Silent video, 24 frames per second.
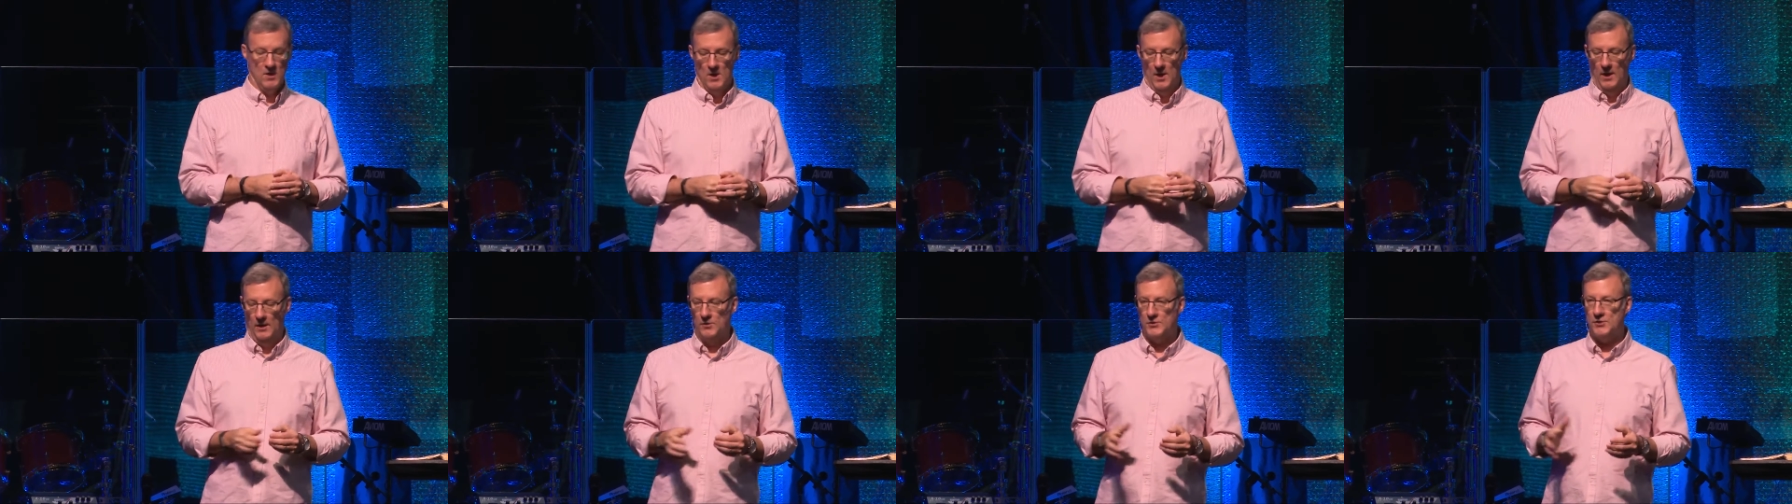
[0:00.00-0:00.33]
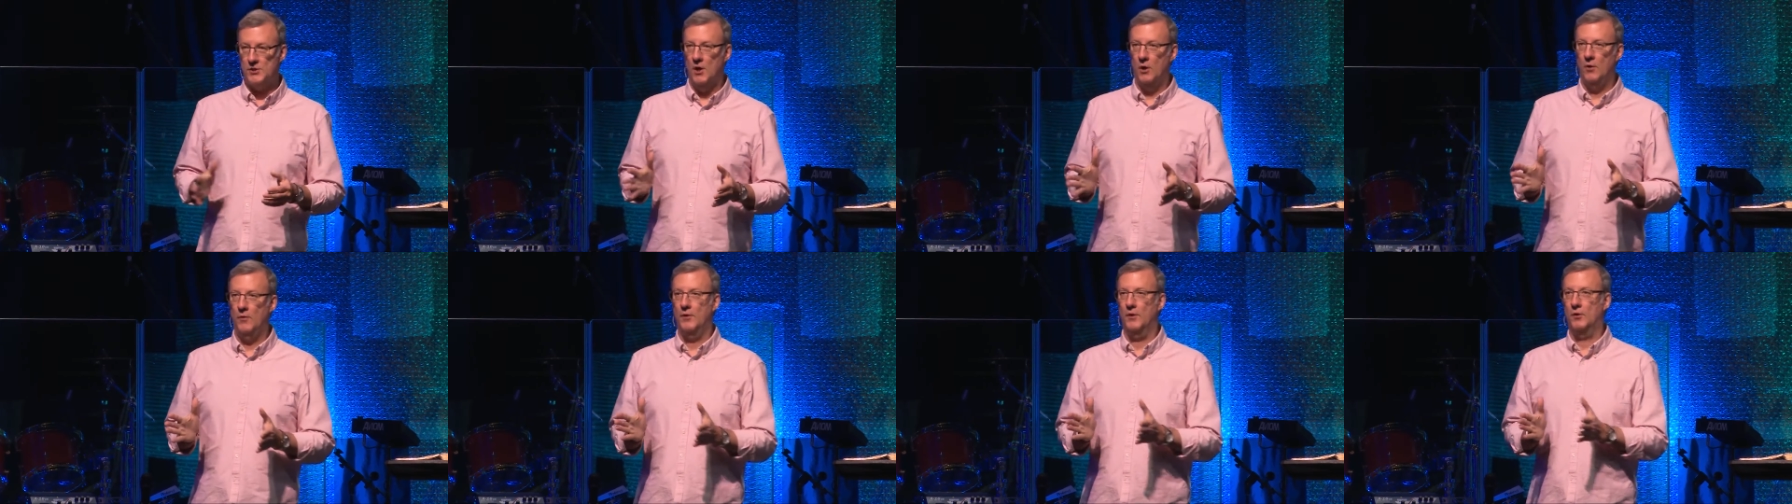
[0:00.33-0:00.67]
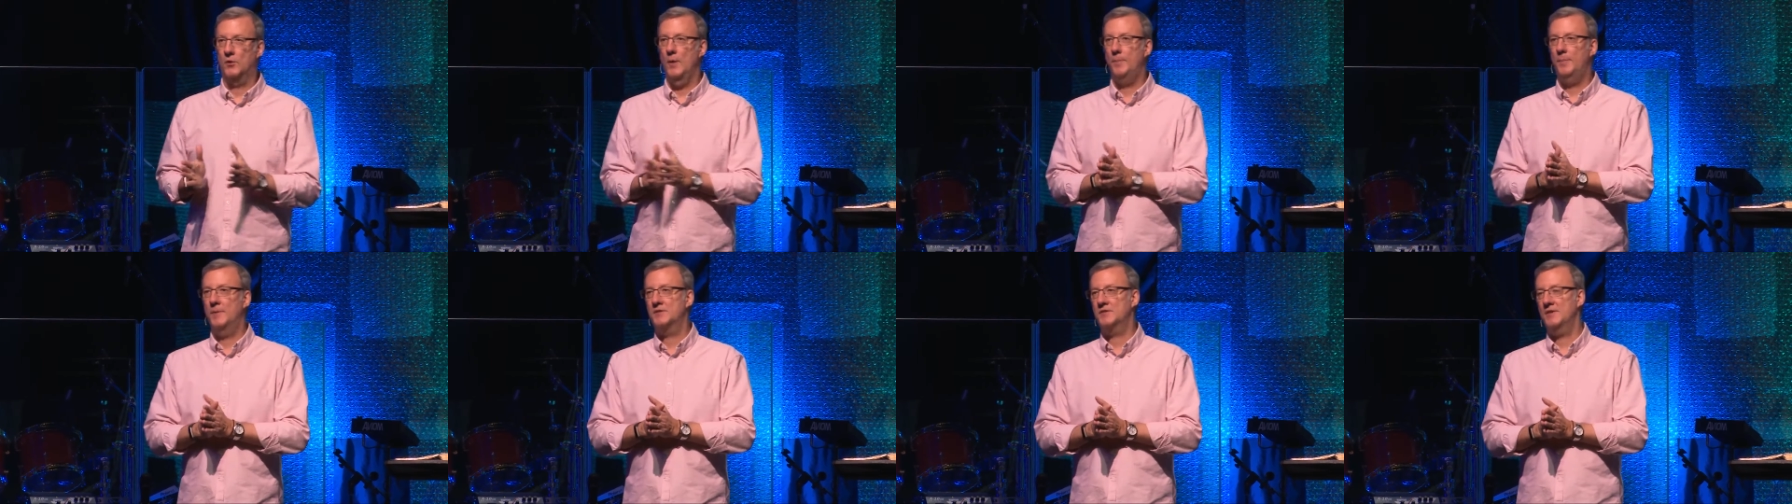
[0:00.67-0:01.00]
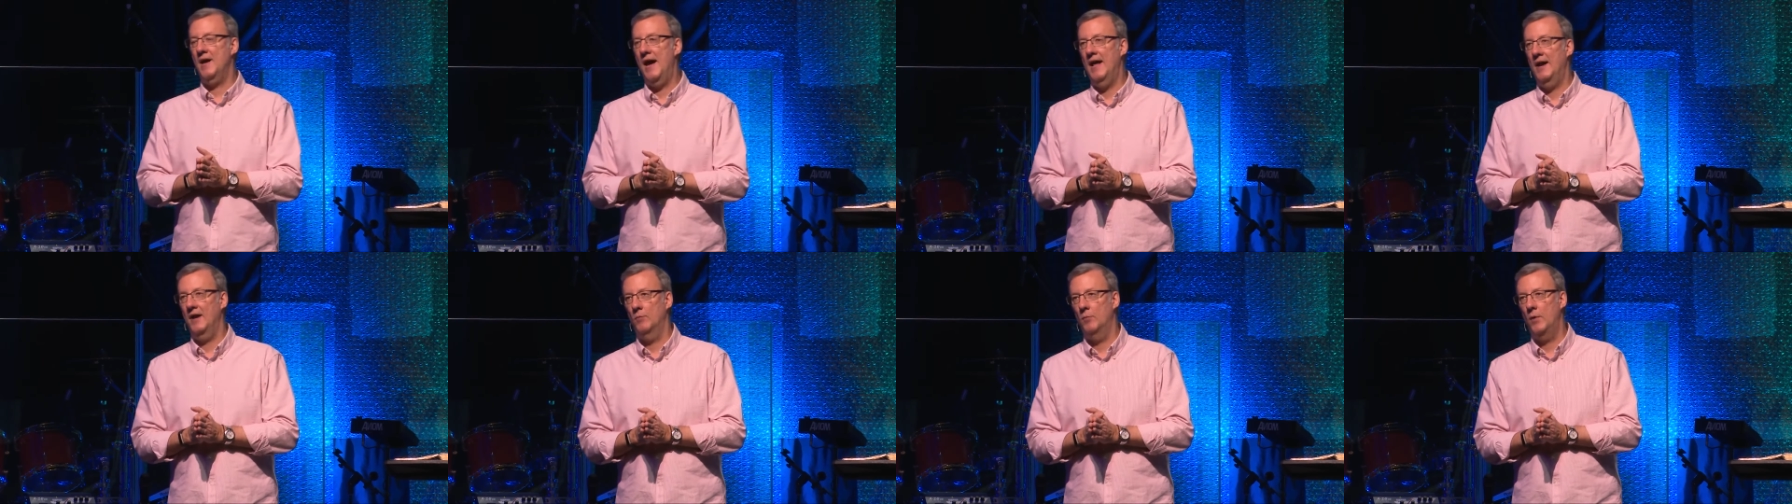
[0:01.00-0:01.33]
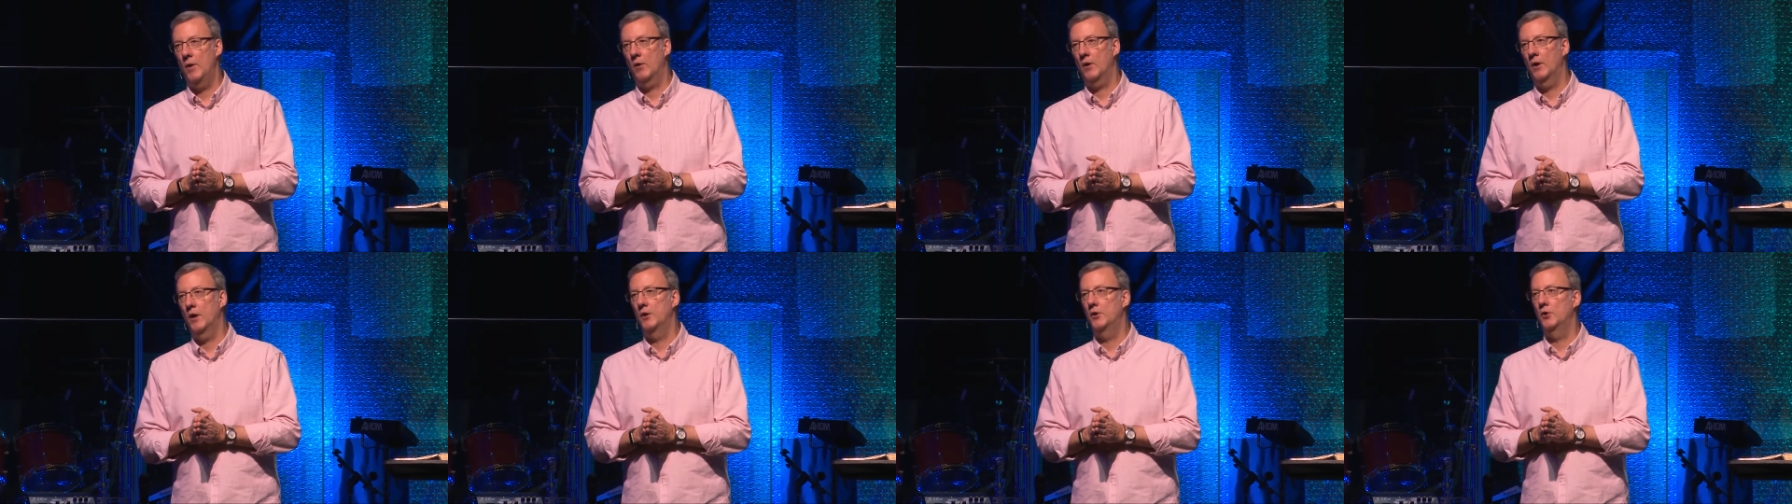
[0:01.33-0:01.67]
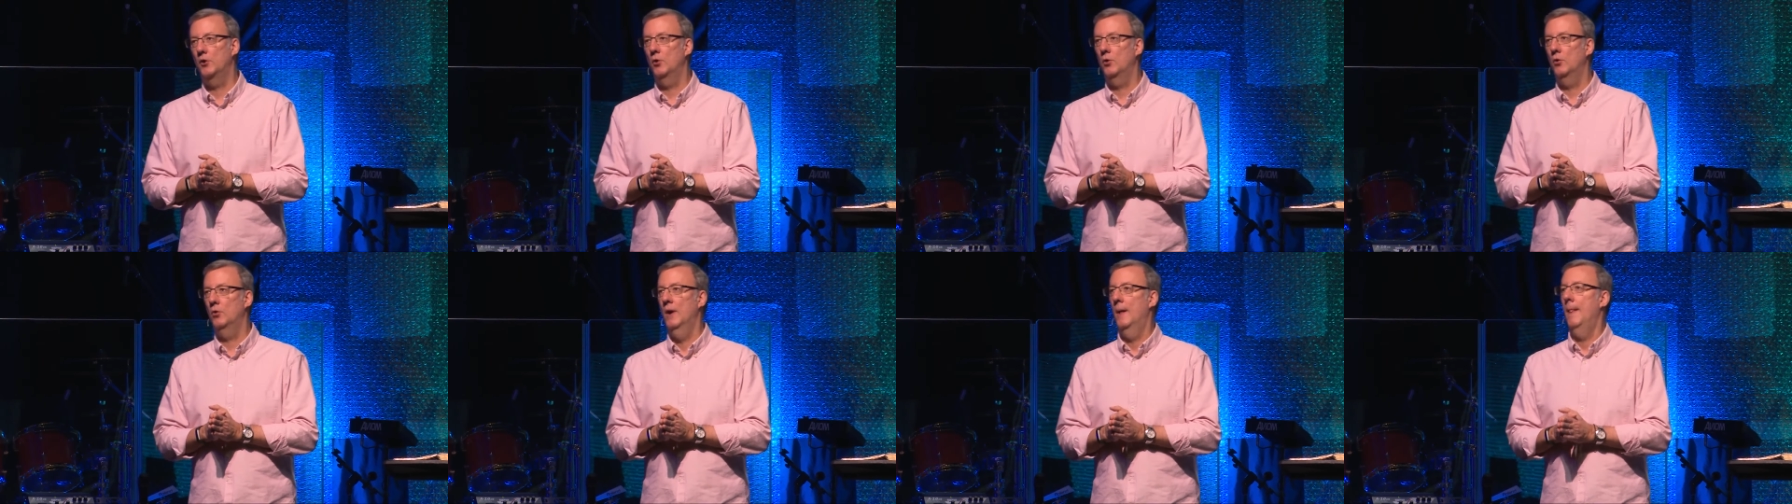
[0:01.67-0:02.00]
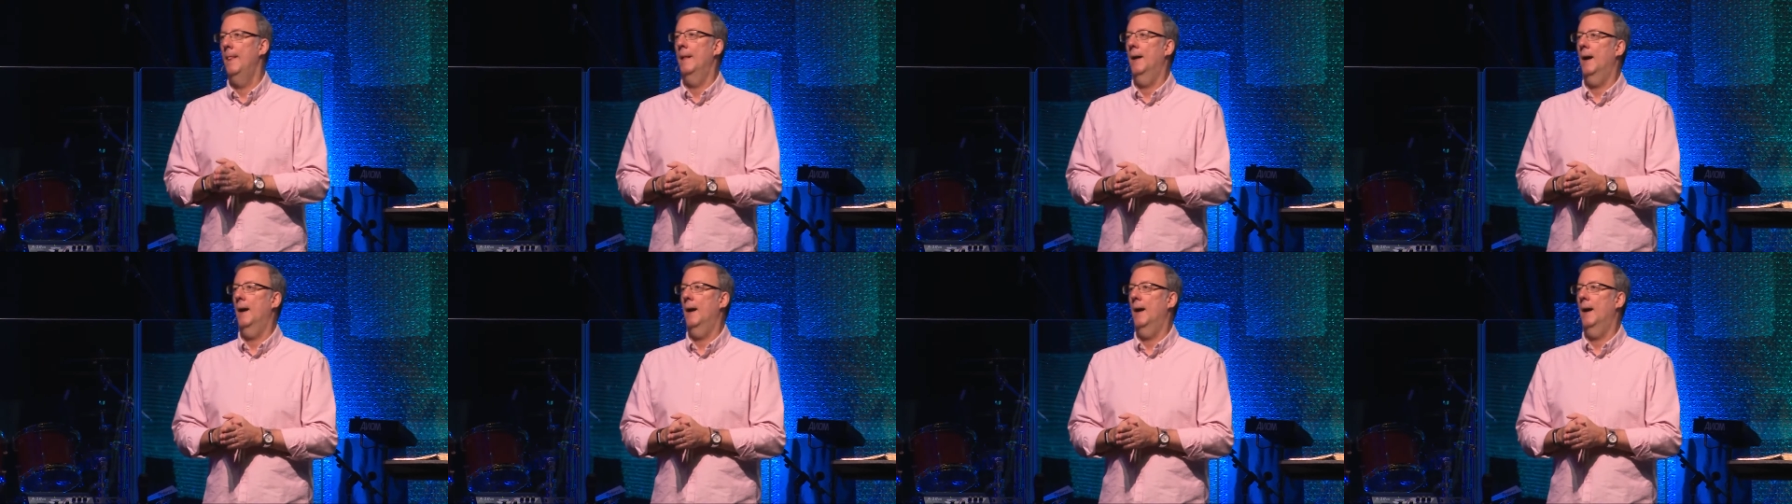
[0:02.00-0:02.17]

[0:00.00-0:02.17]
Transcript: And so the group decided we were going to do